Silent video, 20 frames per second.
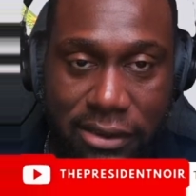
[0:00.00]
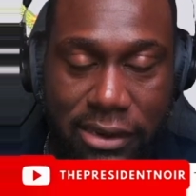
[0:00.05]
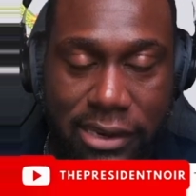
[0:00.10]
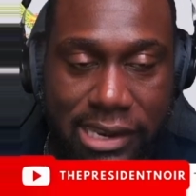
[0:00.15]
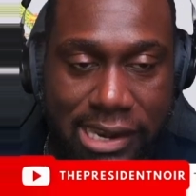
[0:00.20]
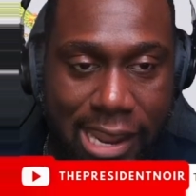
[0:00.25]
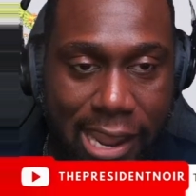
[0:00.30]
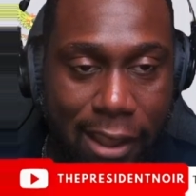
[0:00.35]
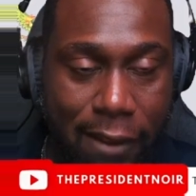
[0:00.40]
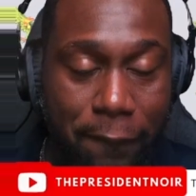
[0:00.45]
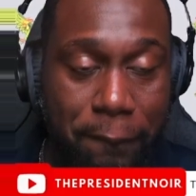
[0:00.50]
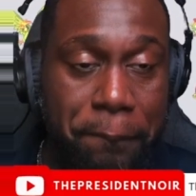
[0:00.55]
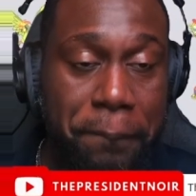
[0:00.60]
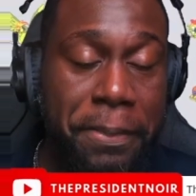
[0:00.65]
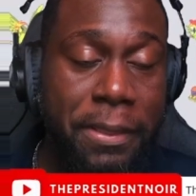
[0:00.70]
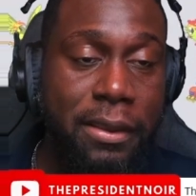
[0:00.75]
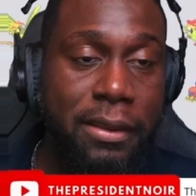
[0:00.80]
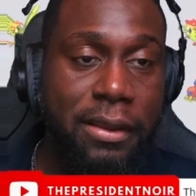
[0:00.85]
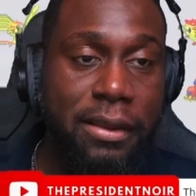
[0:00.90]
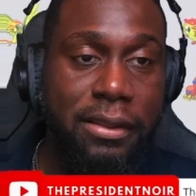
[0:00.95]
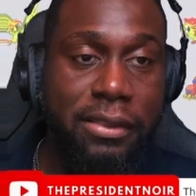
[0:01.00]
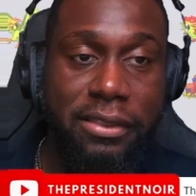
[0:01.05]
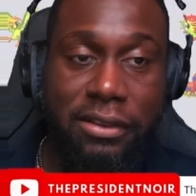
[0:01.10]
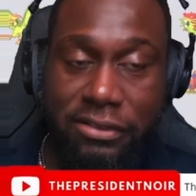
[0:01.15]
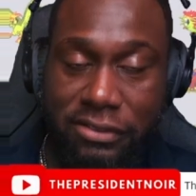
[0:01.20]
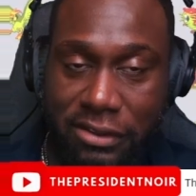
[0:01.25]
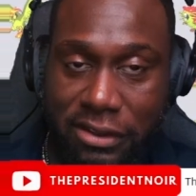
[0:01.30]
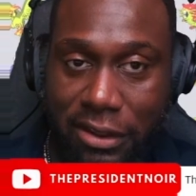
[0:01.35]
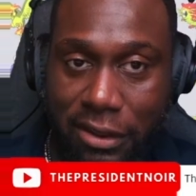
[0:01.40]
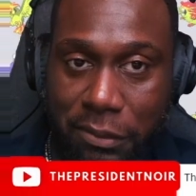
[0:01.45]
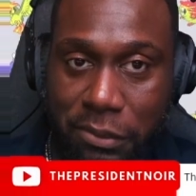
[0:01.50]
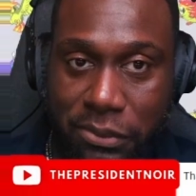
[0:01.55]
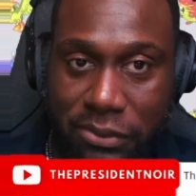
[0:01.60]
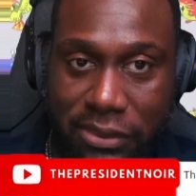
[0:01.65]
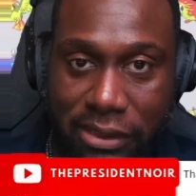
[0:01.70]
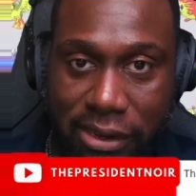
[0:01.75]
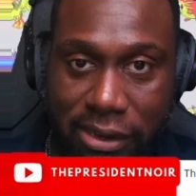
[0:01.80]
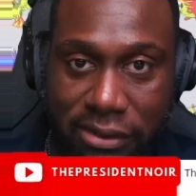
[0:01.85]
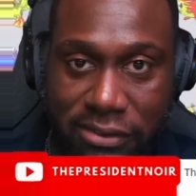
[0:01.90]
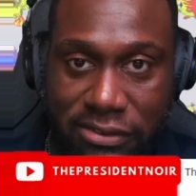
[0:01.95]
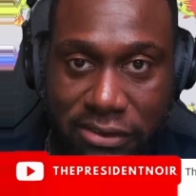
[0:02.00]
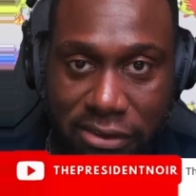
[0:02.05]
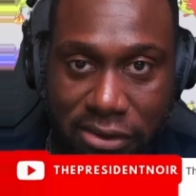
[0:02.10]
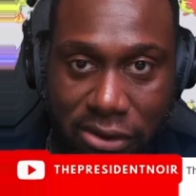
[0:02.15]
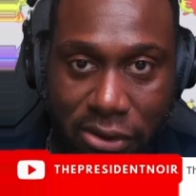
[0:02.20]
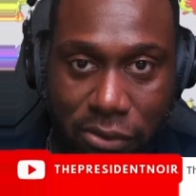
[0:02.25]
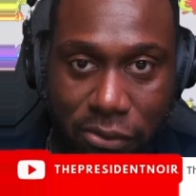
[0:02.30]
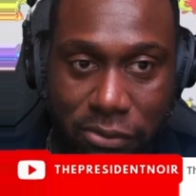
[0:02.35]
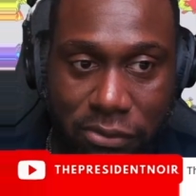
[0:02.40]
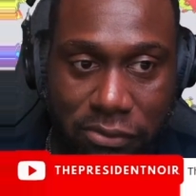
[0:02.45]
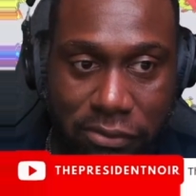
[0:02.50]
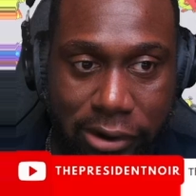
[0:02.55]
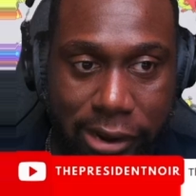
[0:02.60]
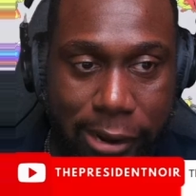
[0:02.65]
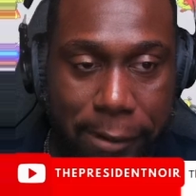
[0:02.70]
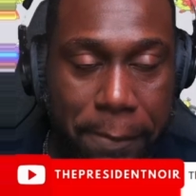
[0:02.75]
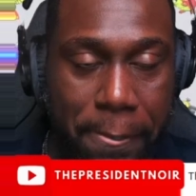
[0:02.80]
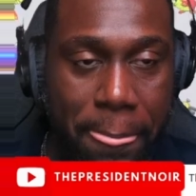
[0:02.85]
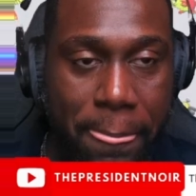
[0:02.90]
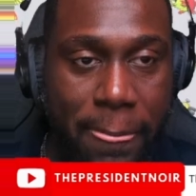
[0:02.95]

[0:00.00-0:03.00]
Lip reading: Now, there's a couple things to note, right?